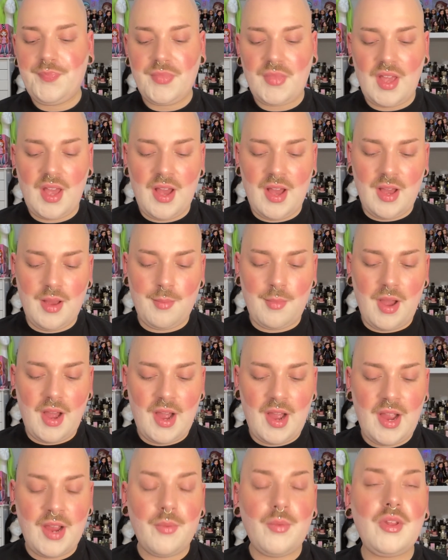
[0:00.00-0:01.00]

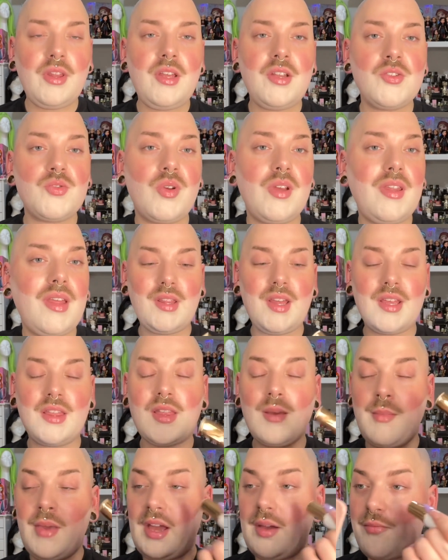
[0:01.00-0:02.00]
I really enjoy like
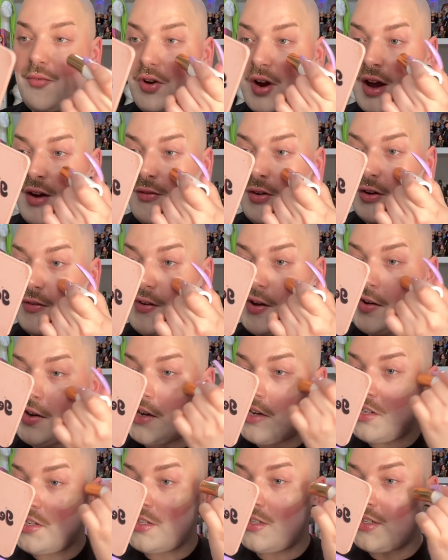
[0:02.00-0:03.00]
the Makeup Forever
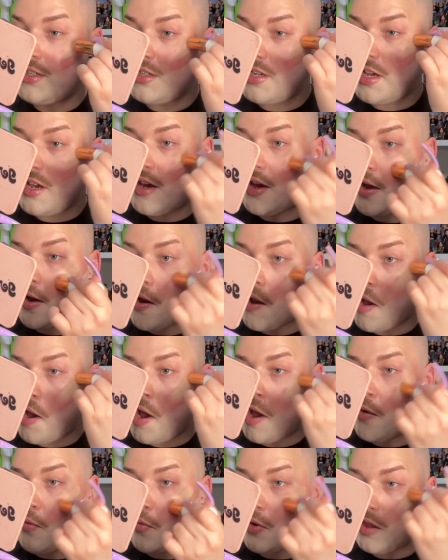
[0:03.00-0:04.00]
foundation stick.
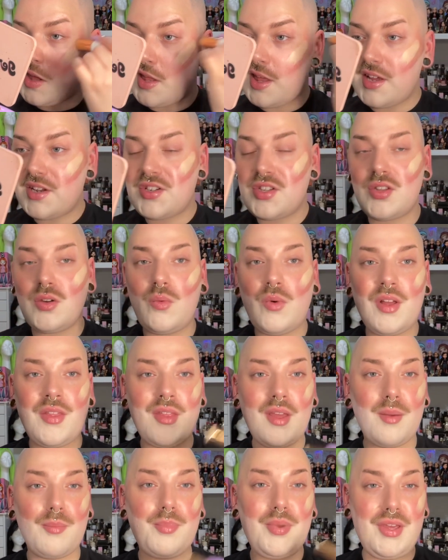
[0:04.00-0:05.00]
I really liked the one
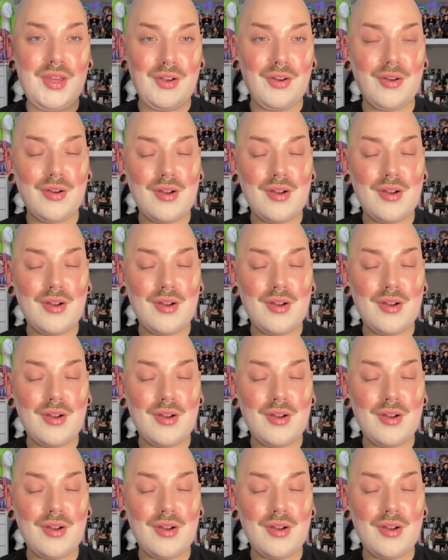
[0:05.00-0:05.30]
that Pure